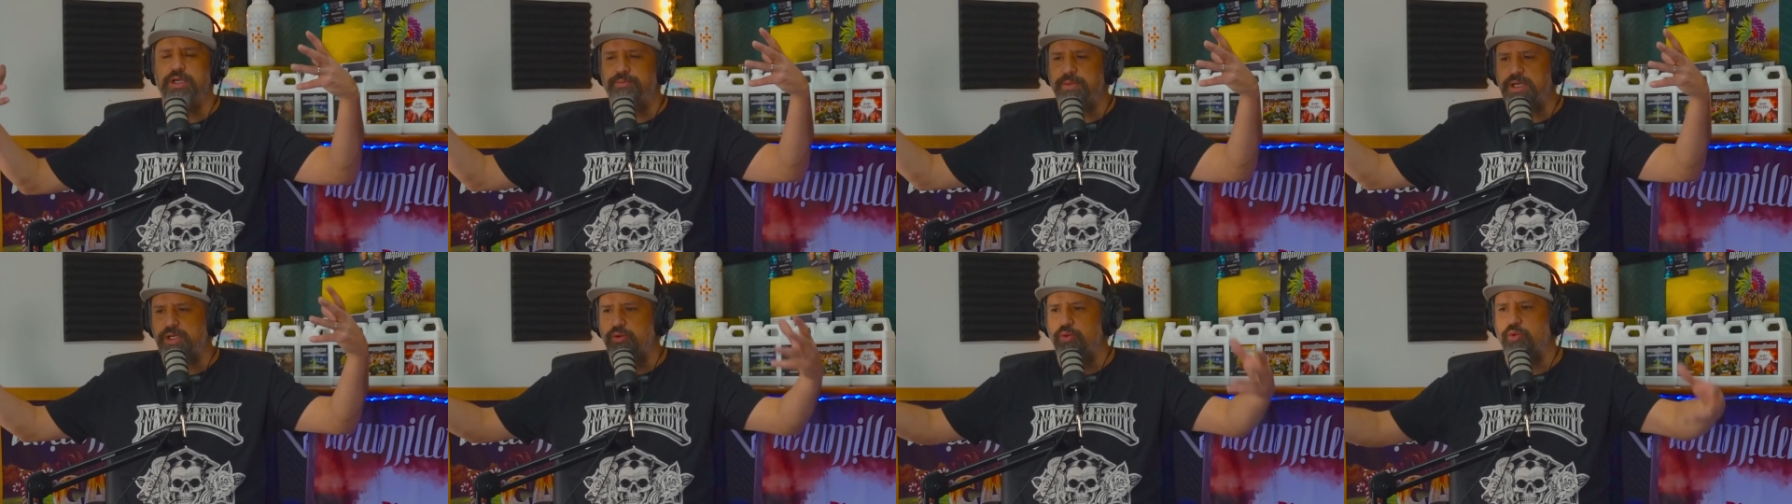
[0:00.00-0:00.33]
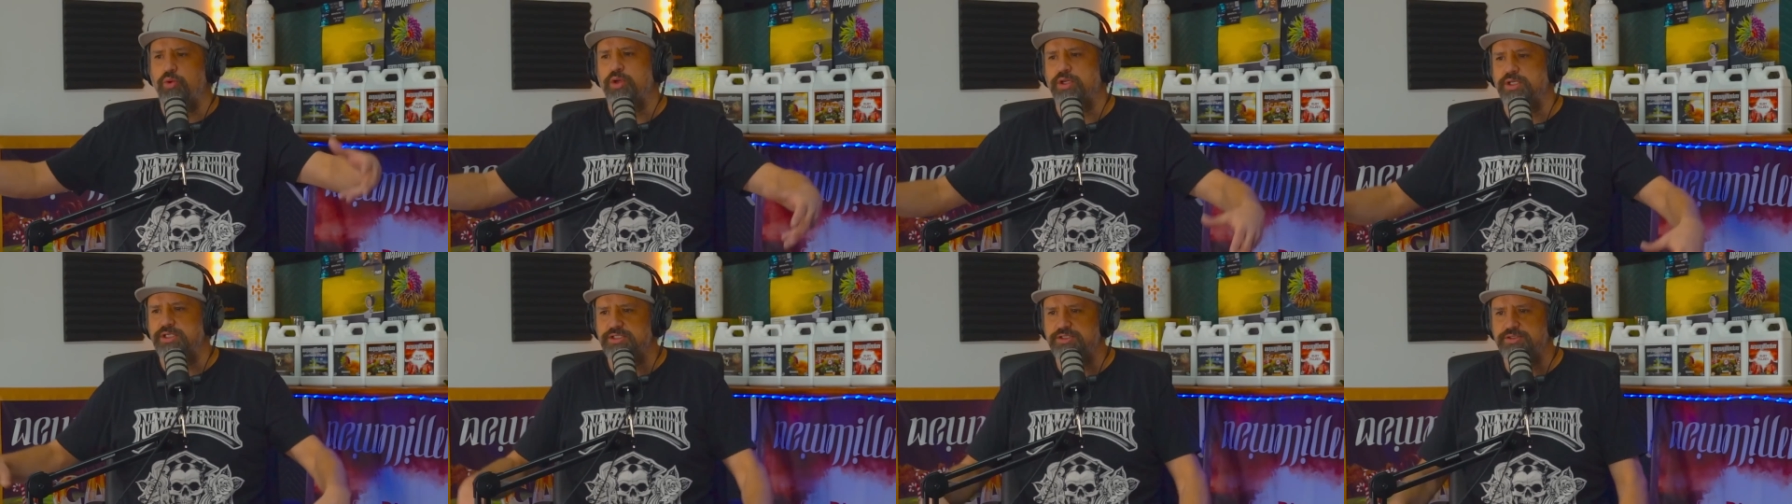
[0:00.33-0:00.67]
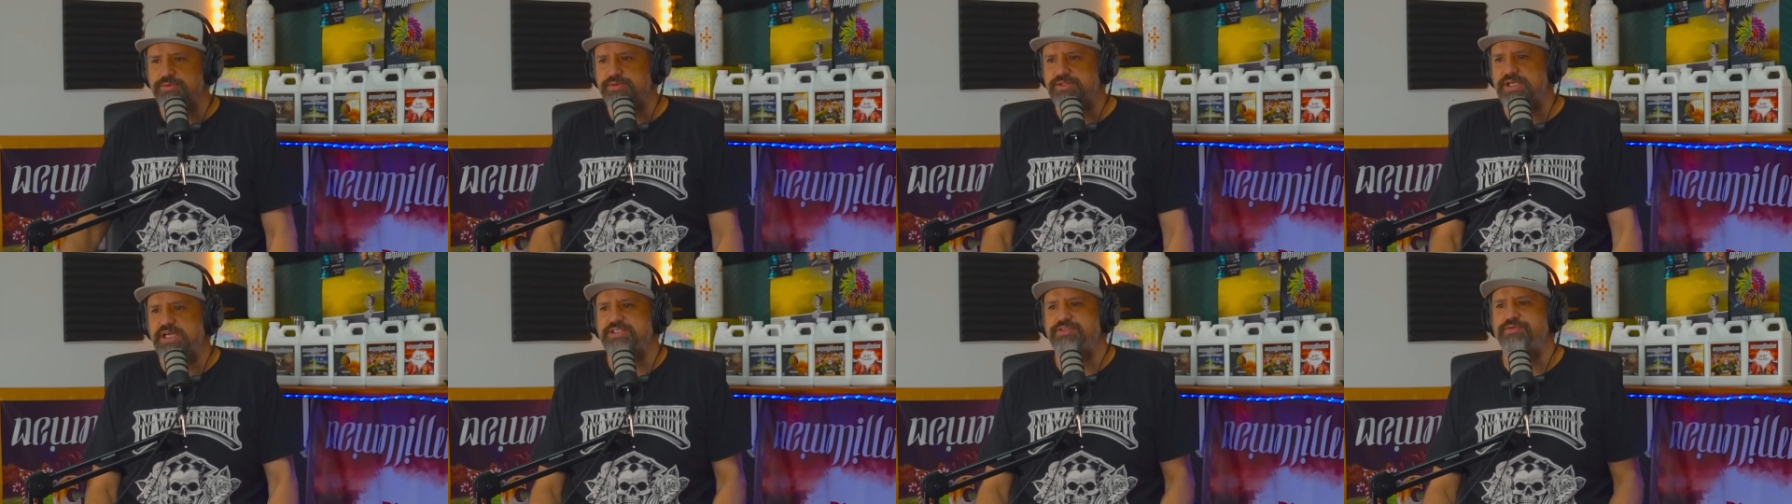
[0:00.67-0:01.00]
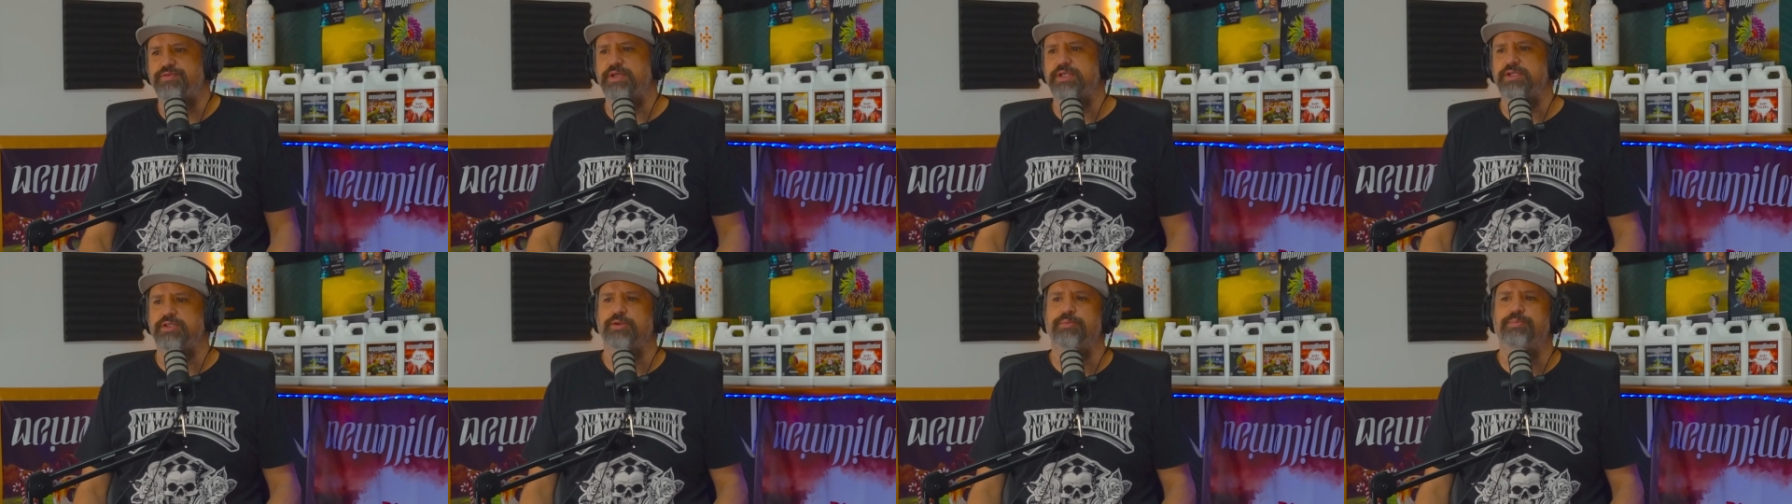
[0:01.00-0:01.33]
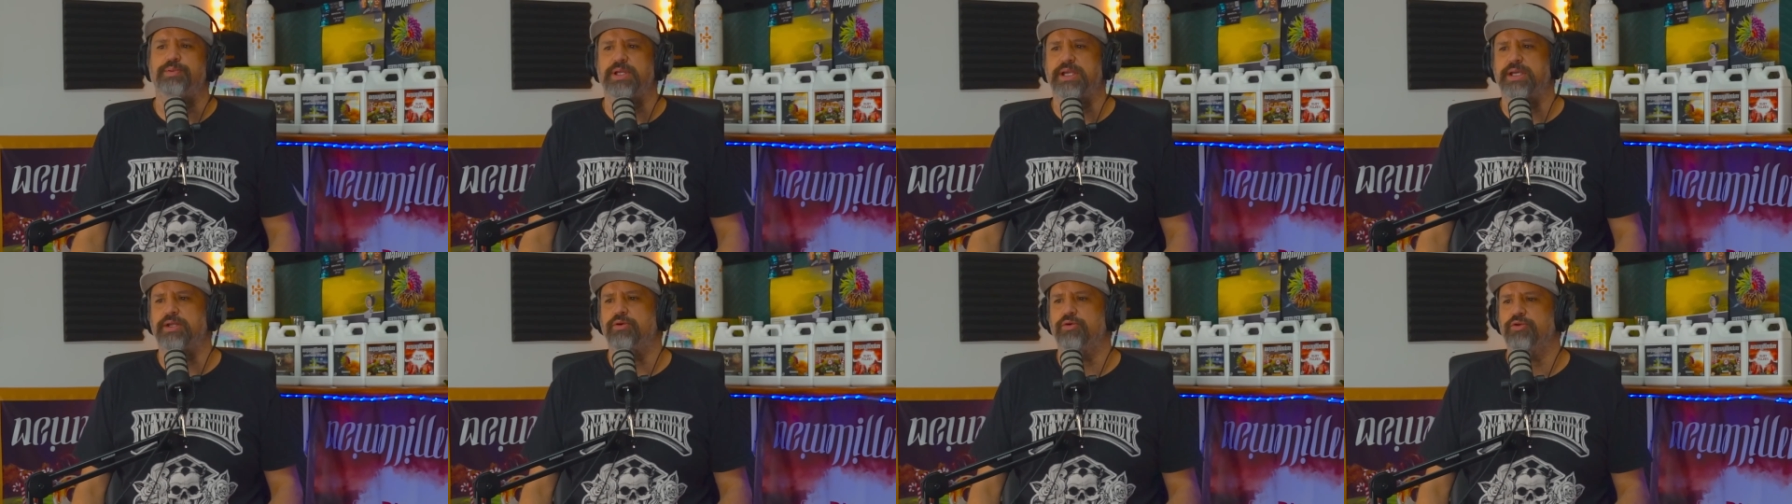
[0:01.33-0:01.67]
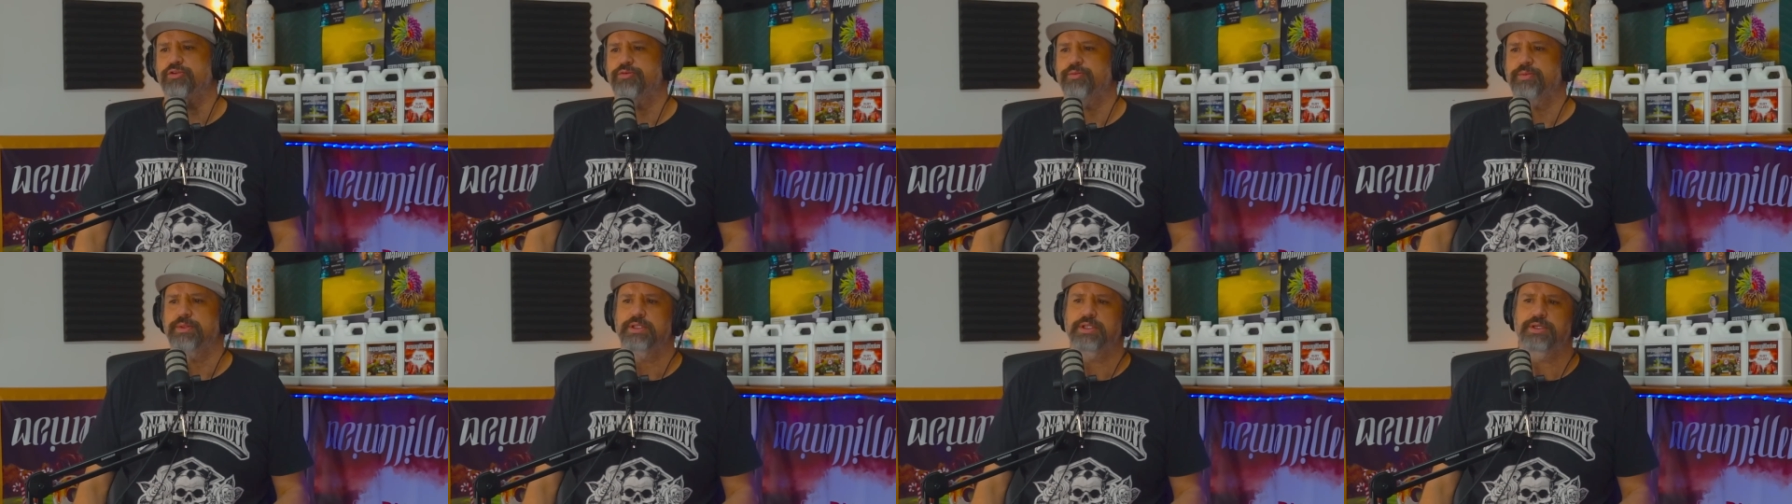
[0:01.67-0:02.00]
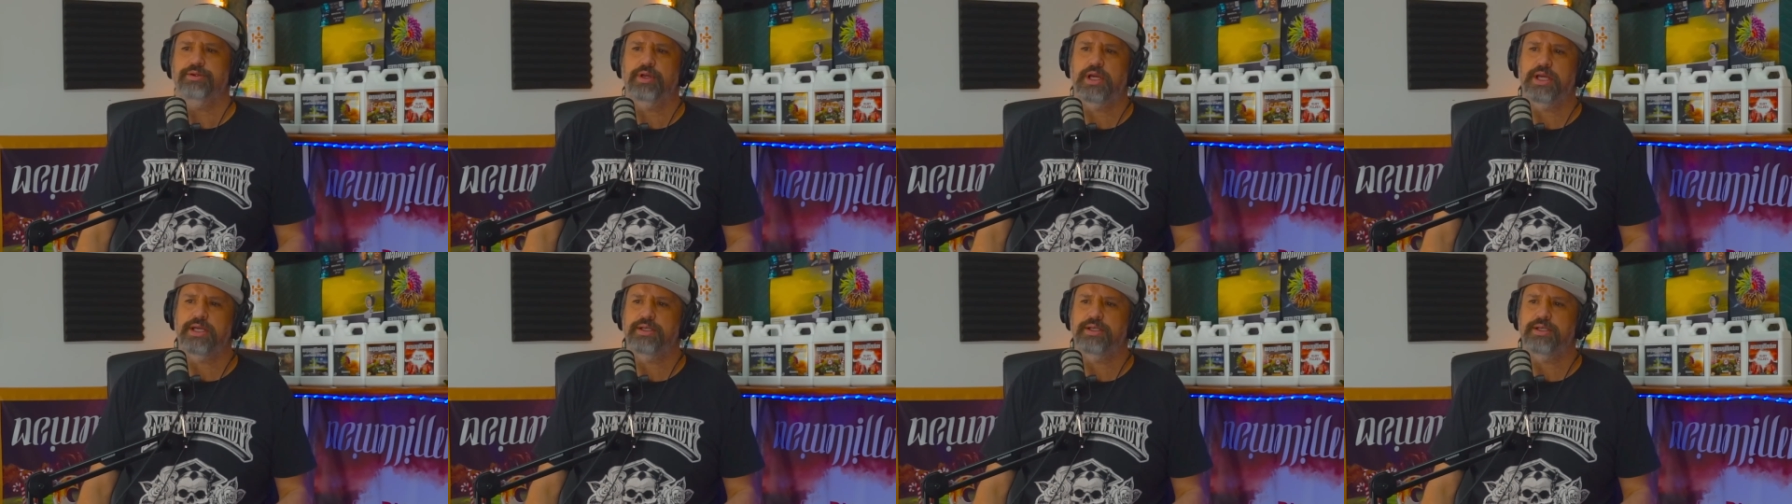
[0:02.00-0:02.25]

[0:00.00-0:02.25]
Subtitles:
microorganisms, that's feeding the plant ultimately, right?